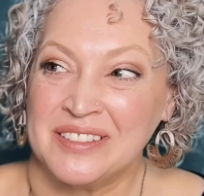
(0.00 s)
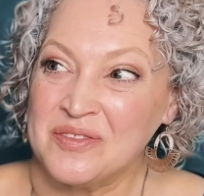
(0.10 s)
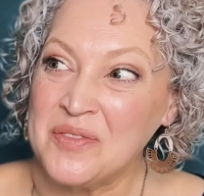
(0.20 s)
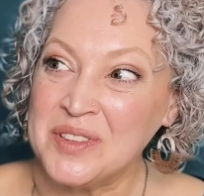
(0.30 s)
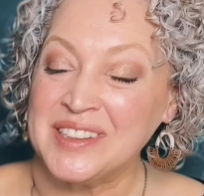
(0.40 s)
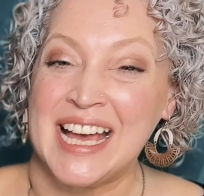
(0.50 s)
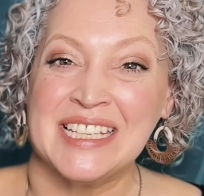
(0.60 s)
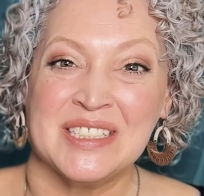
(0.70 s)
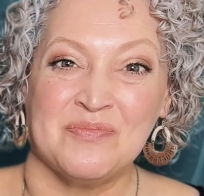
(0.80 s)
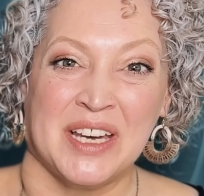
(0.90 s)
Remember
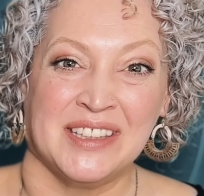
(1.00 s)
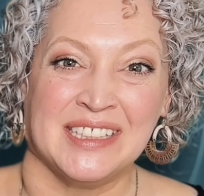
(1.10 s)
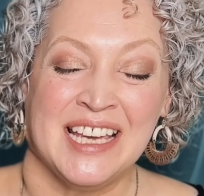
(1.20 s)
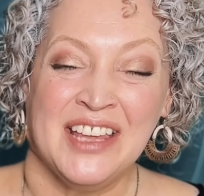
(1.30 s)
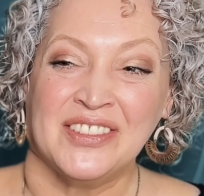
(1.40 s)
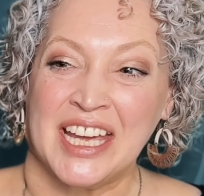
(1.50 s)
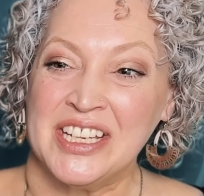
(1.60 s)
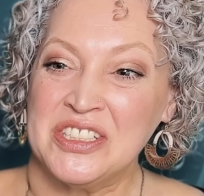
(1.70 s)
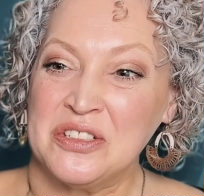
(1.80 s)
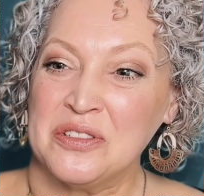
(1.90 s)
last month, that
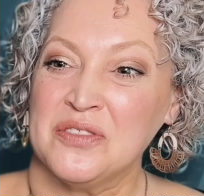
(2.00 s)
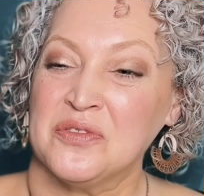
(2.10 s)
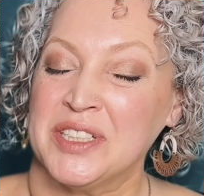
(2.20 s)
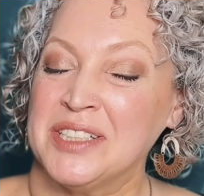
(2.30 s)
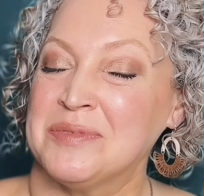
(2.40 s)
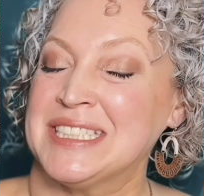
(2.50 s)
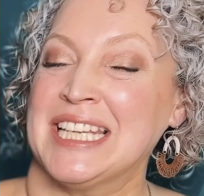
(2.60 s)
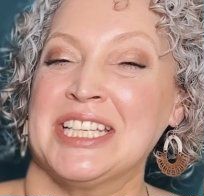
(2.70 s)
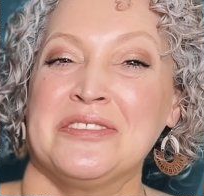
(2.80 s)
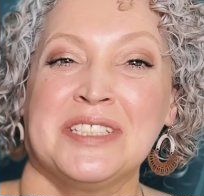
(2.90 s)
intuitive read was
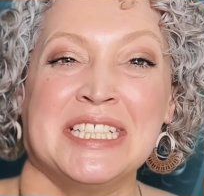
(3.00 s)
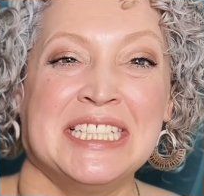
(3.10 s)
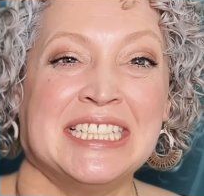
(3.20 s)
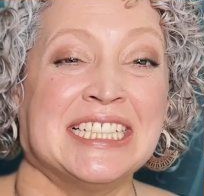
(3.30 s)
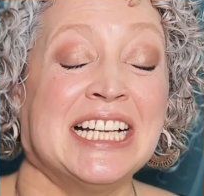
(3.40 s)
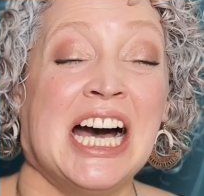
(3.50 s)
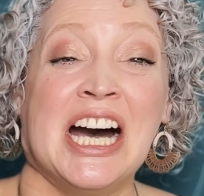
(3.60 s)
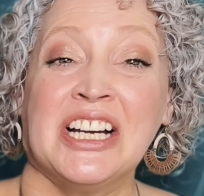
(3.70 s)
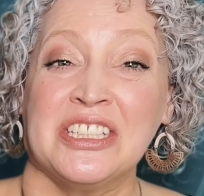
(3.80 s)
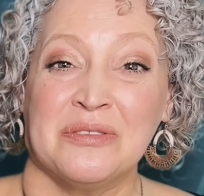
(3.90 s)
like, you just needed a
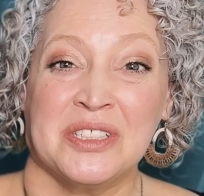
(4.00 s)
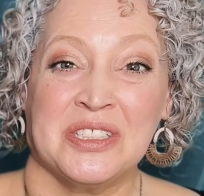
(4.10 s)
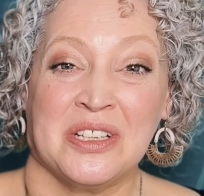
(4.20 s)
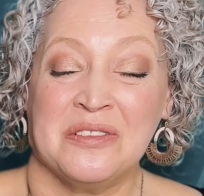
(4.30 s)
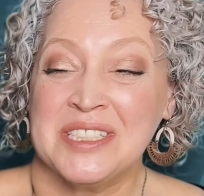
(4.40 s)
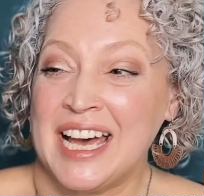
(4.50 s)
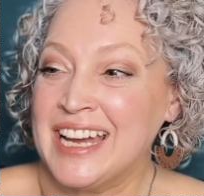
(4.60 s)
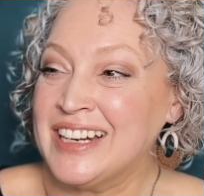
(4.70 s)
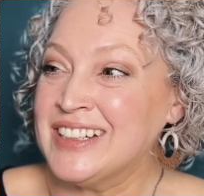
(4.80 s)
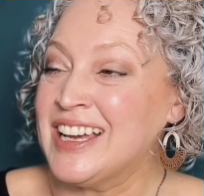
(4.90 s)
hug, you were so
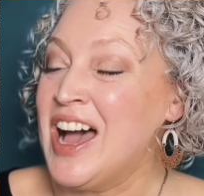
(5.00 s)
tired.